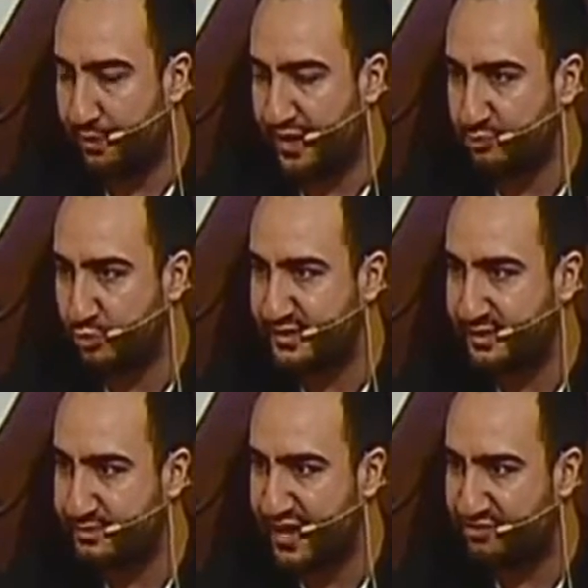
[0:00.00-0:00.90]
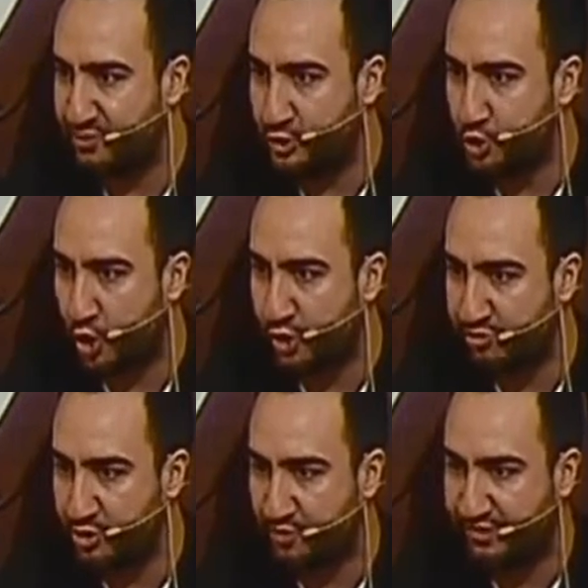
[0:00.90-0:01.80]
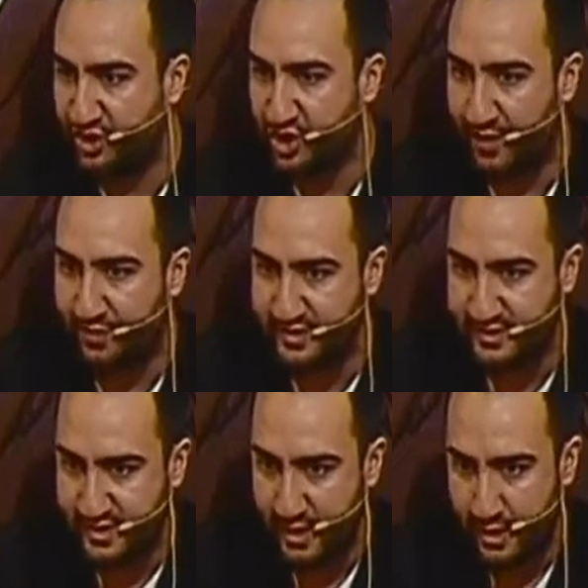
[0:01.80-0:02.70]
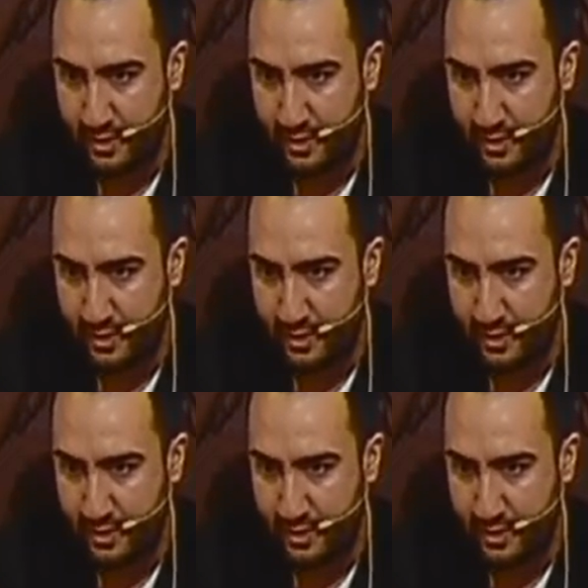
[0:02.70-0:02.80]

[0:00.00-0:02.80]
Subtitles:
that Muslims have to be tolerant of each other's